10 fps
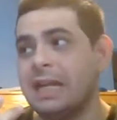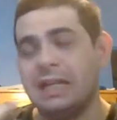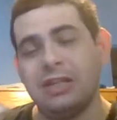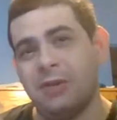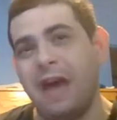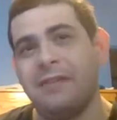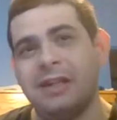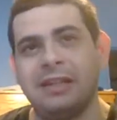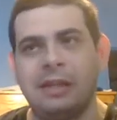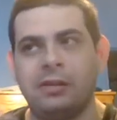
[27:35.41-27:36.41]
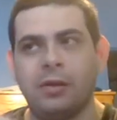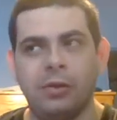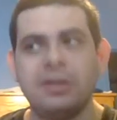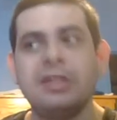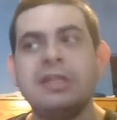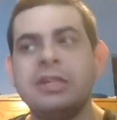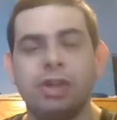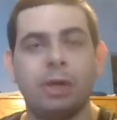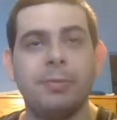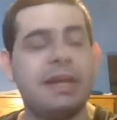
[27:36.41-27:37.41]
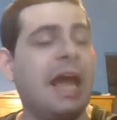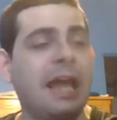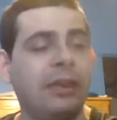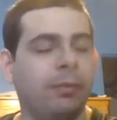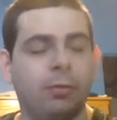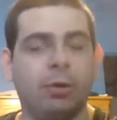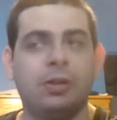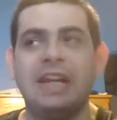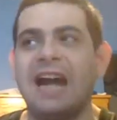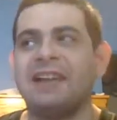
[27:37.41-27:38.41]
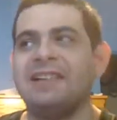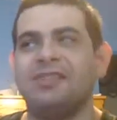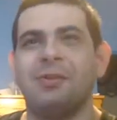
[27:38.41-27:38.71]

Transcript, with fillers: you know, having like the the German and the Brooklyn accent,